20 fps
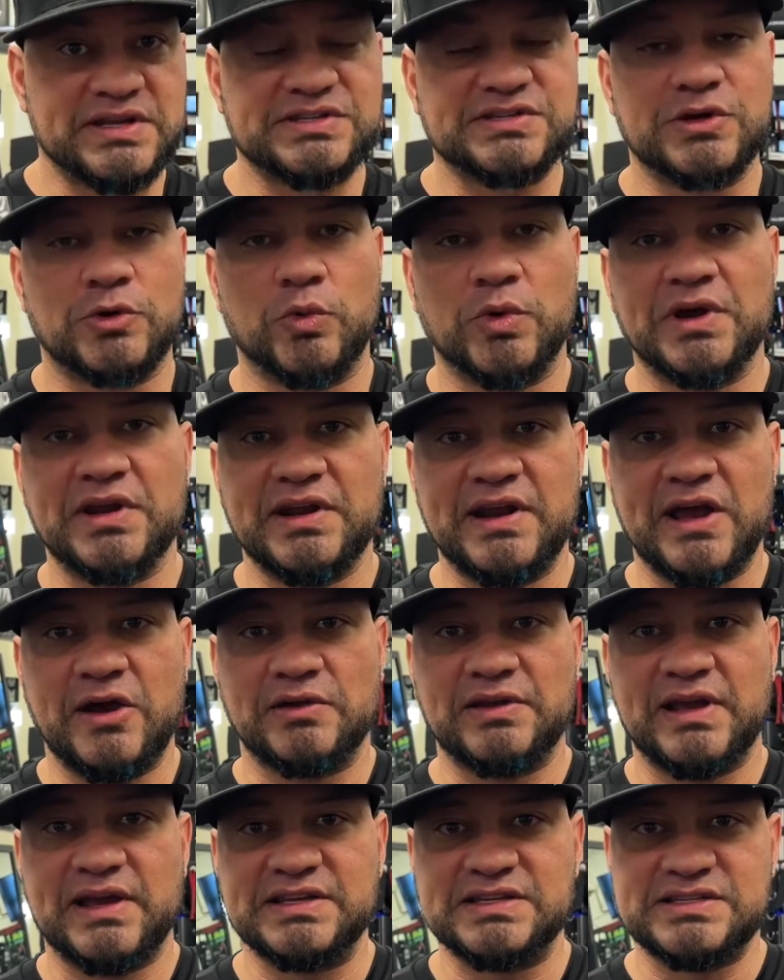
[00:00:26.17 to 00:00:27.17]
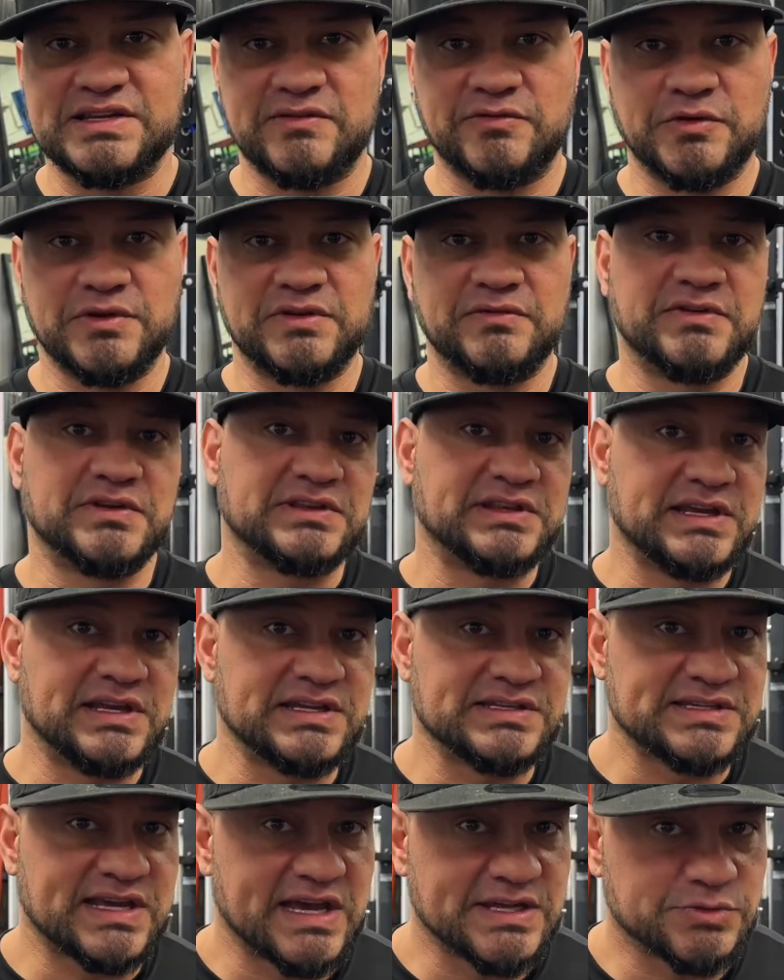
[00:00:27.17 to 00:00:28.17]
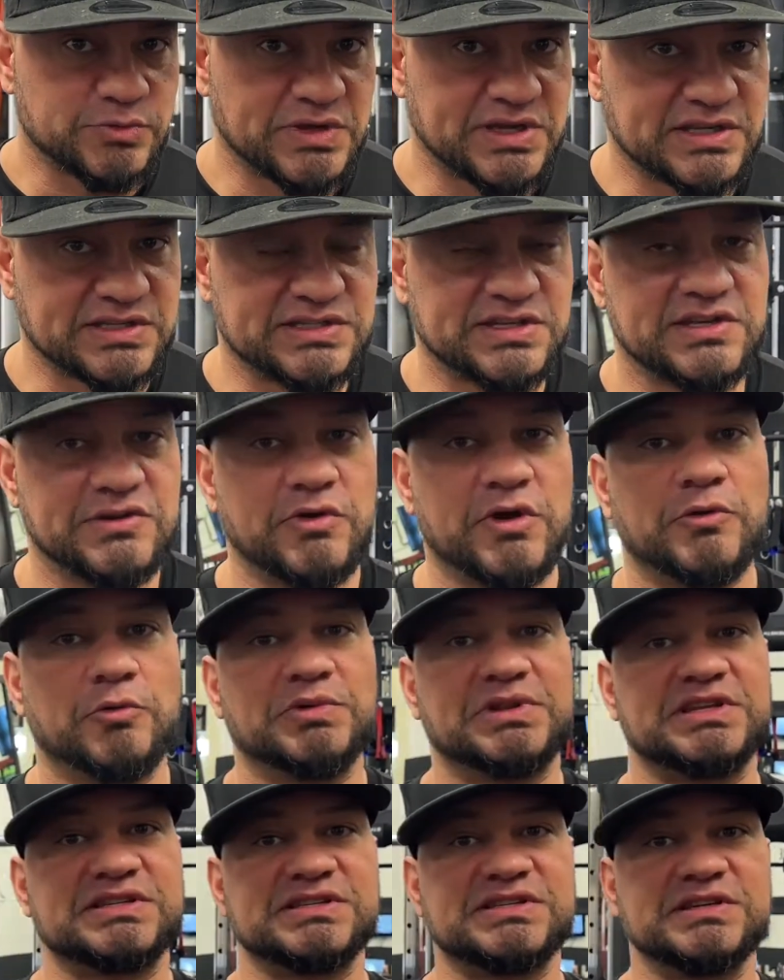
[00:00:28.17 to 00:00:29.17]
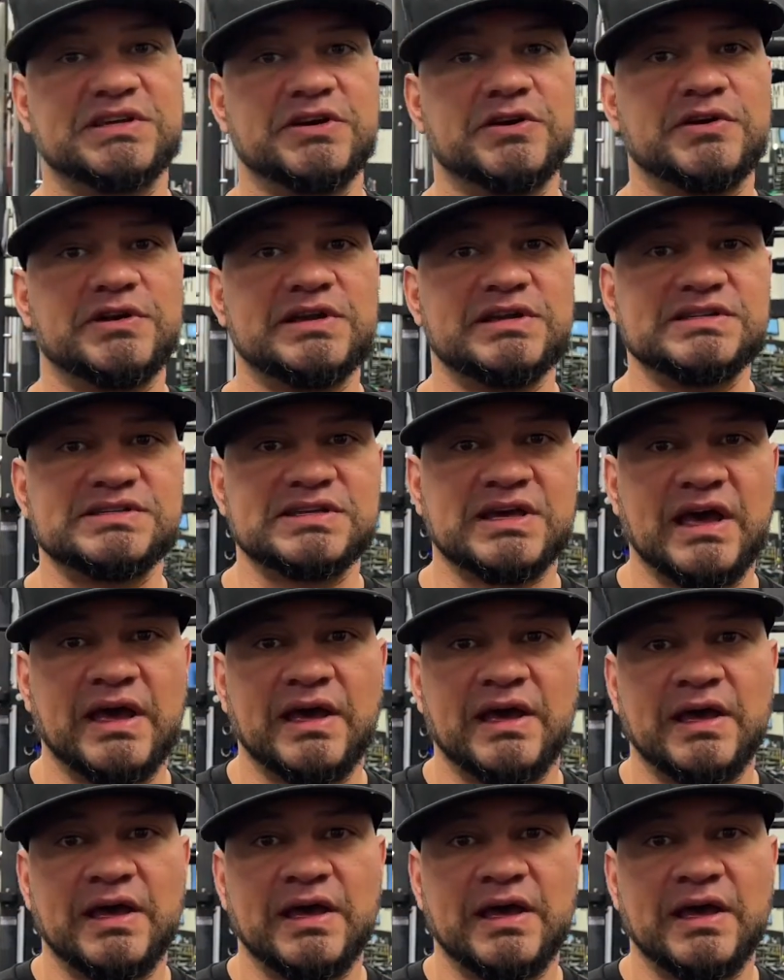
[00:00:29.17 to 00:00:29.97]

So we're going to outline several different things as we continue on with the series.